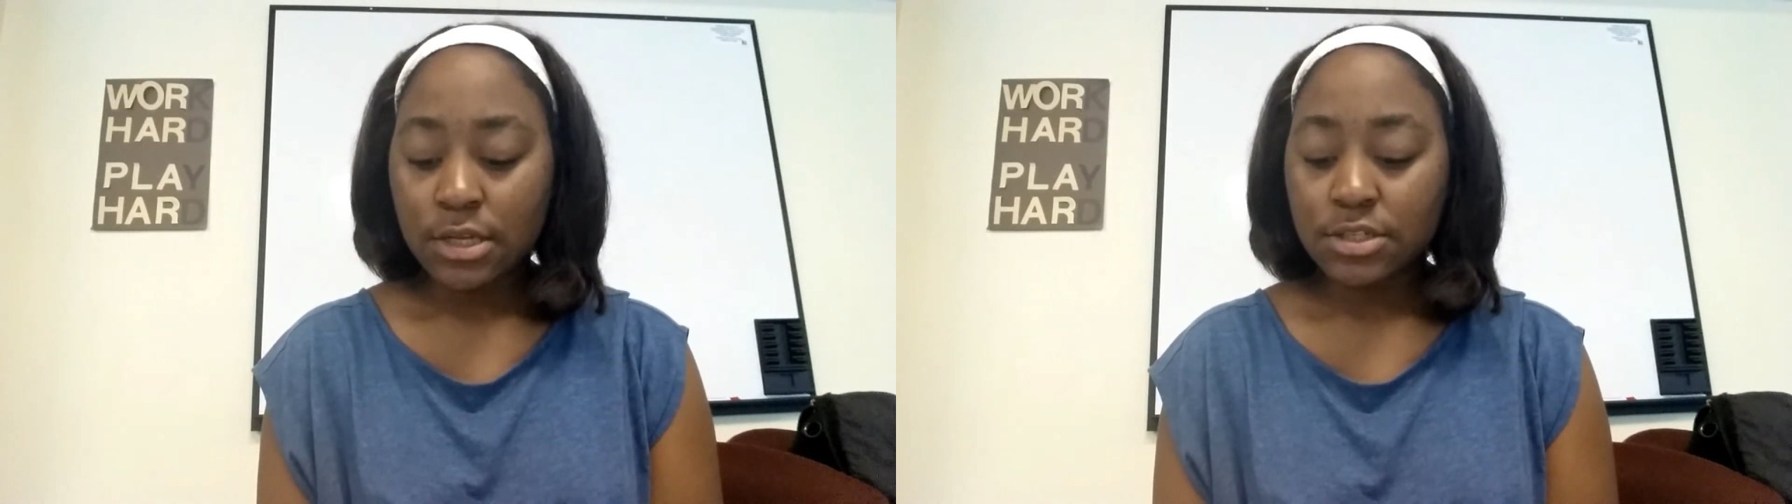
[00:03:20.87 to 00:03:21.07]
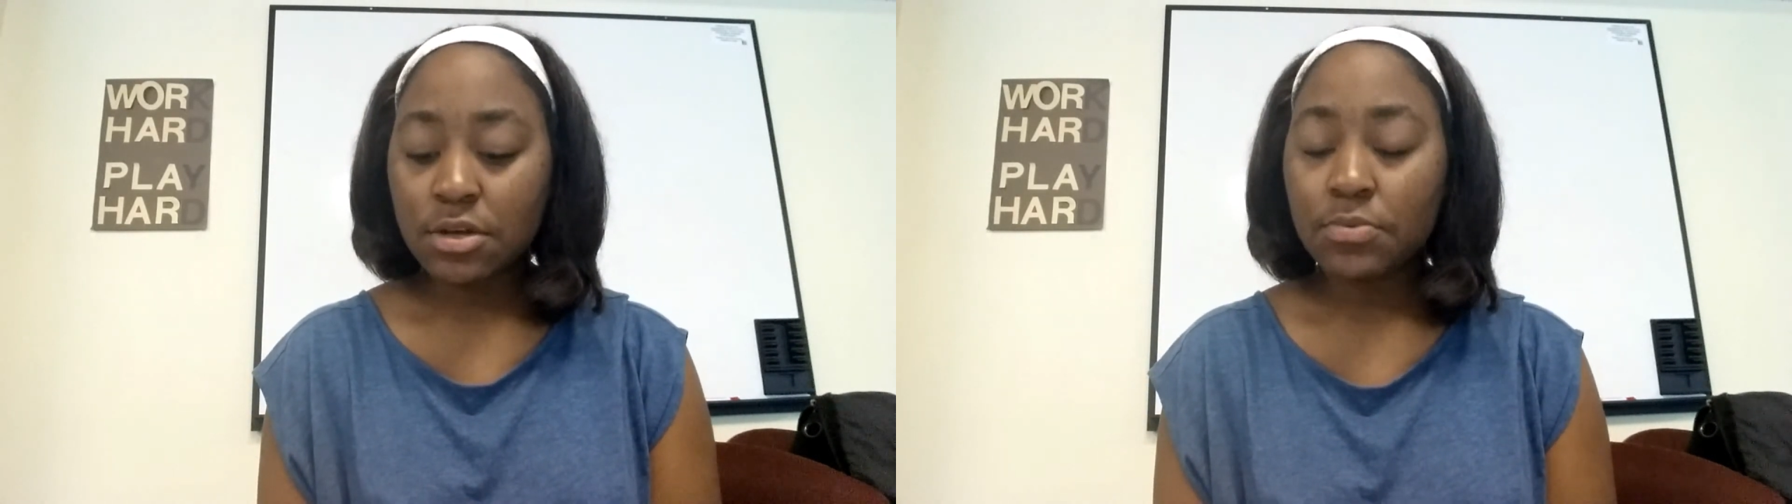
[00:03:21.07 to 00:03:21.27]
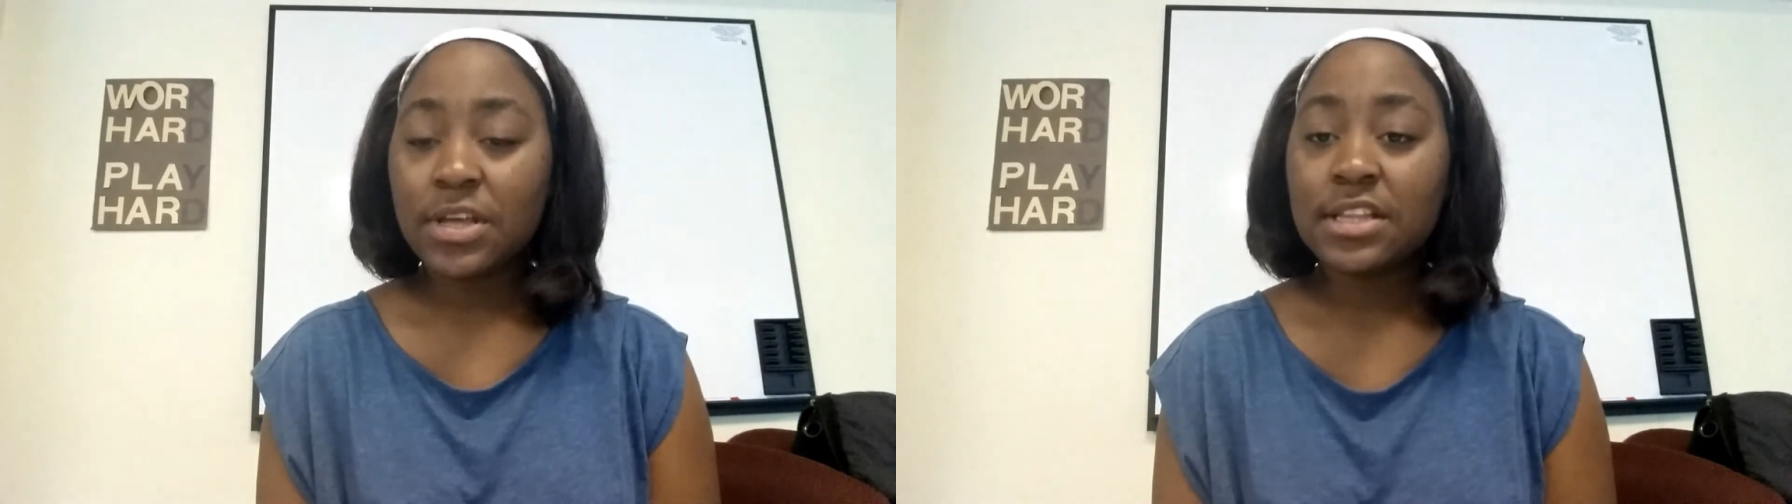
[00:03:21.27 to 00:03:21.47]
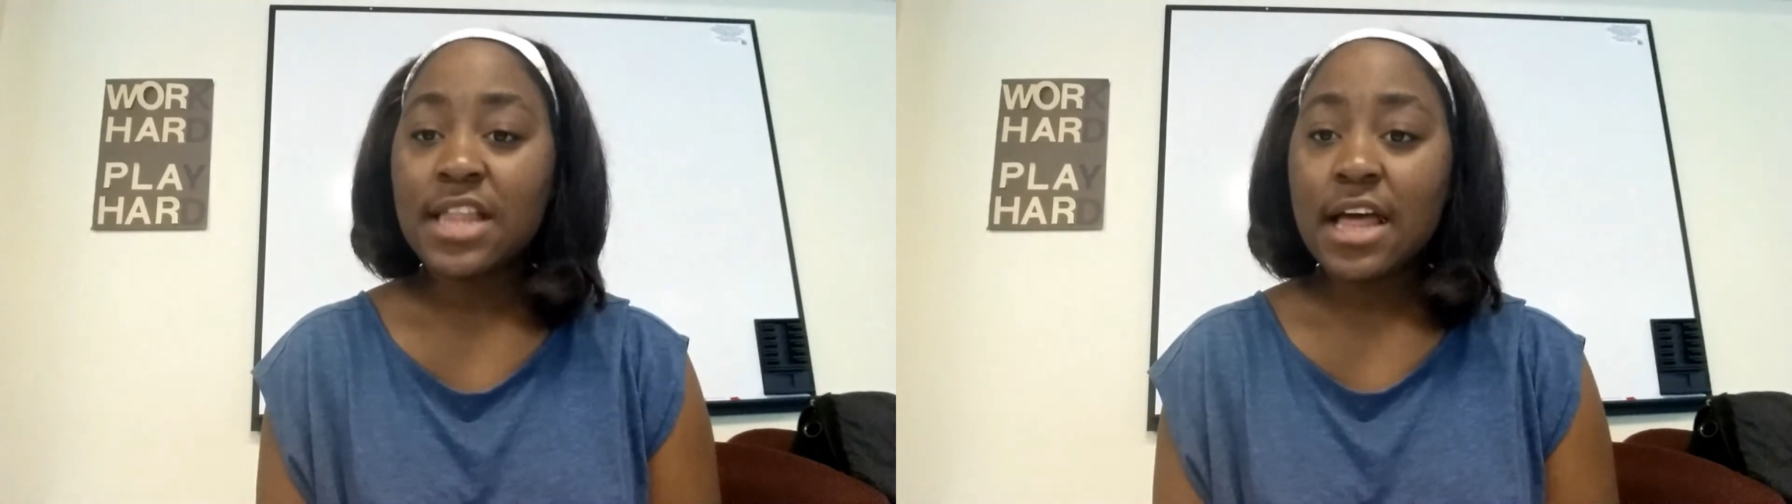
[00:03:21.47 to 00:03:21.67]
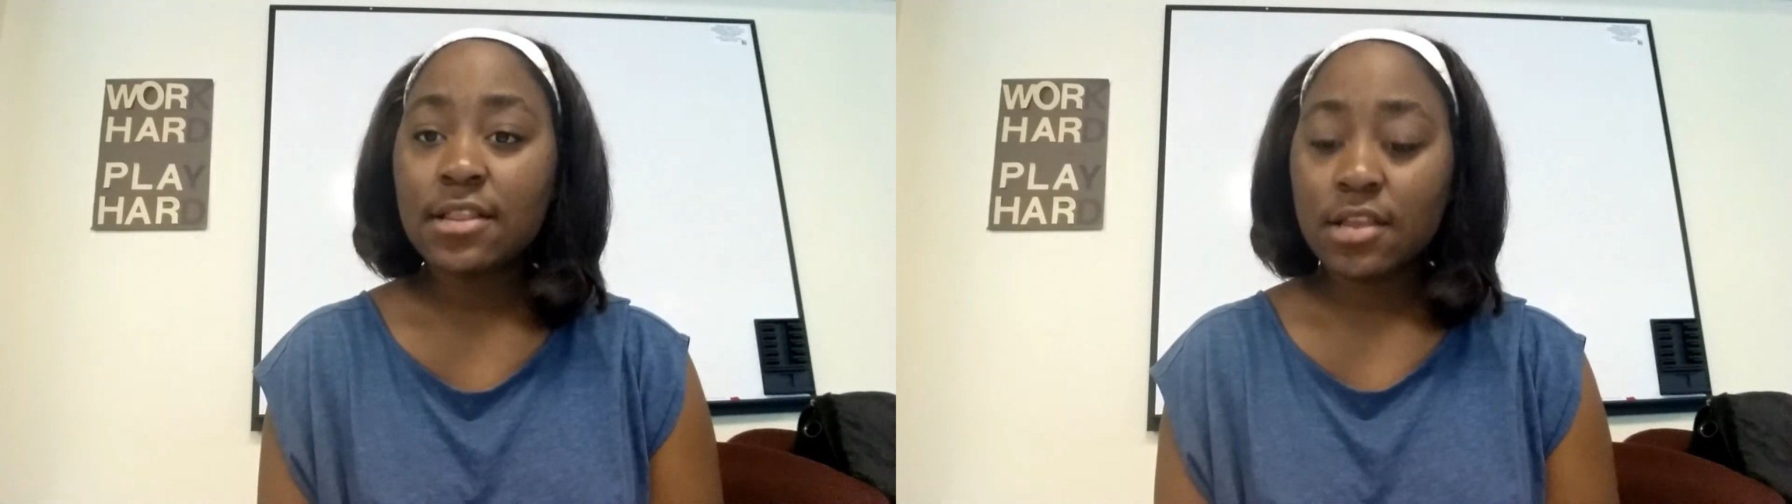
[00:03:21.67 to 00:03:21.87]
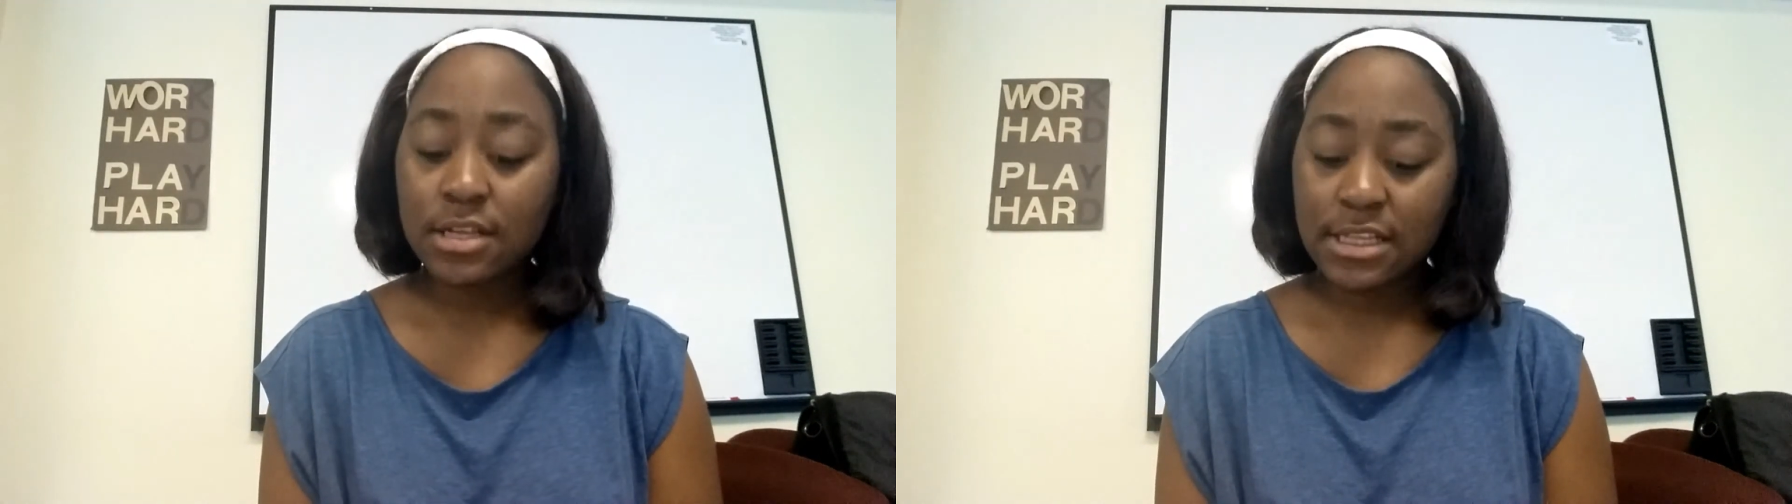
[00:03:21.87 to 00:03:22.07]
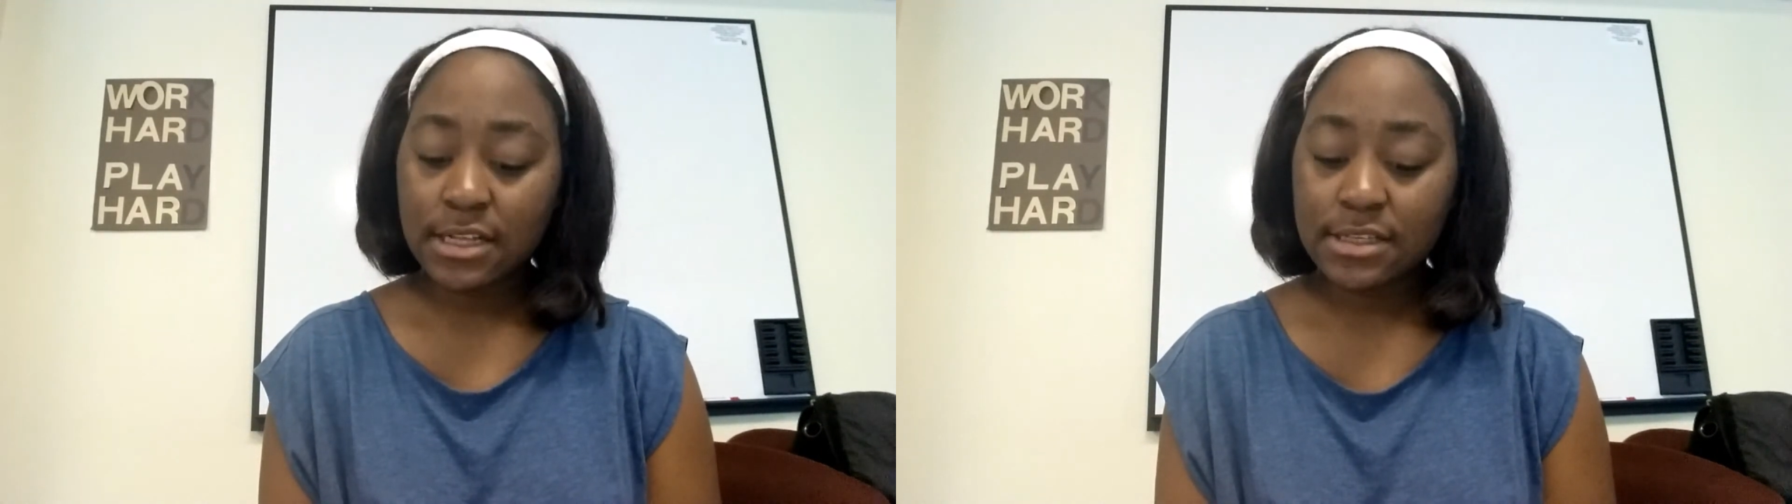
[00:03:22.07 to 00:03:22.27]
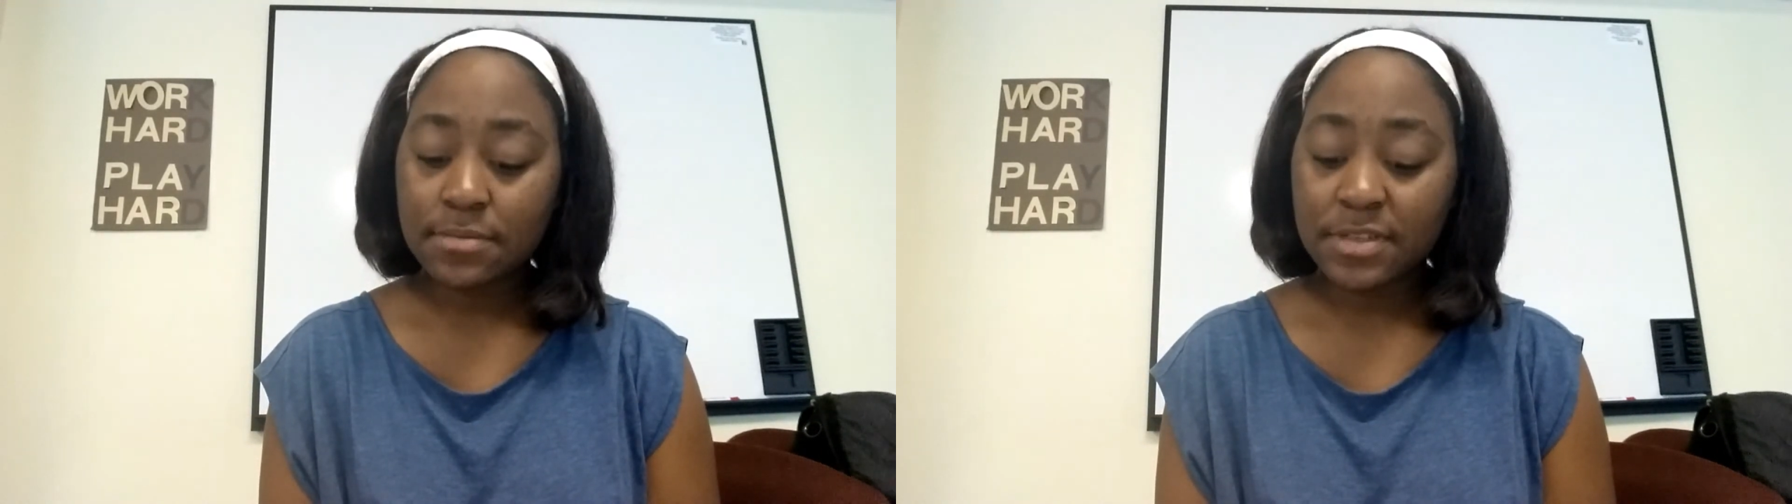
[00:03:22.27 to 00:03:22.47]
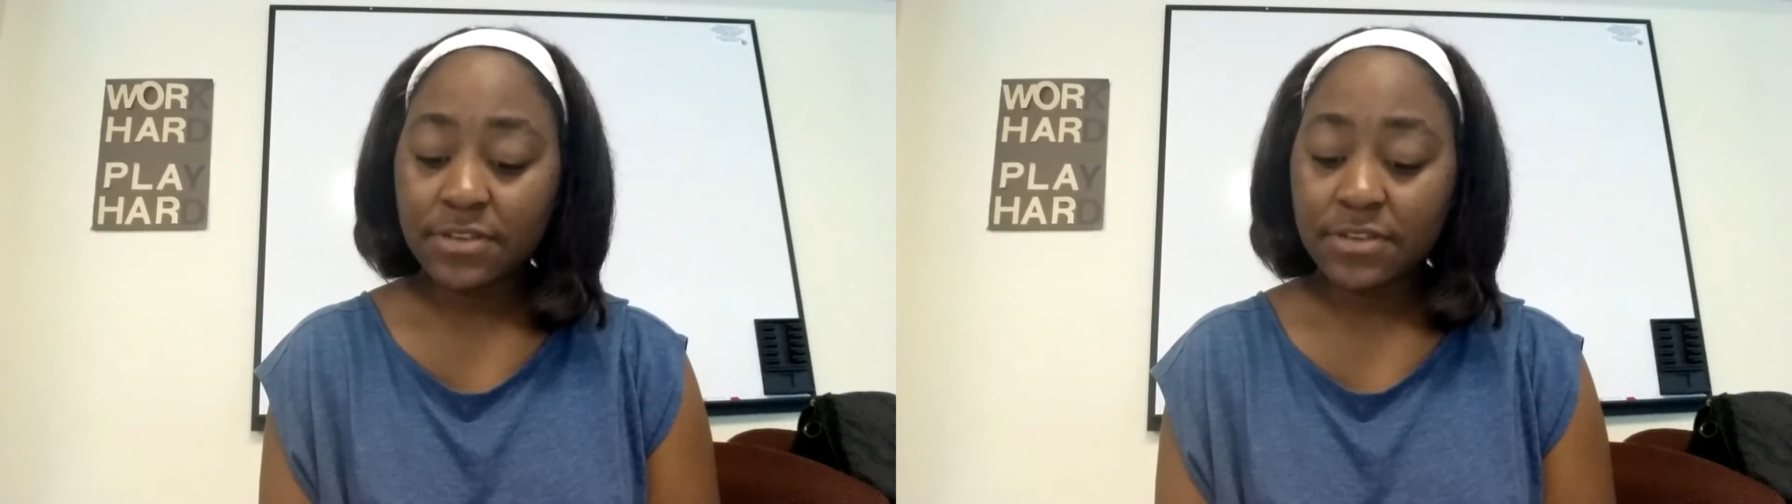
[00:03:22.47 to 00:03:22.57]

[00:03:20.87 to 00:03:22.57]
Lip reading: So we then looked at some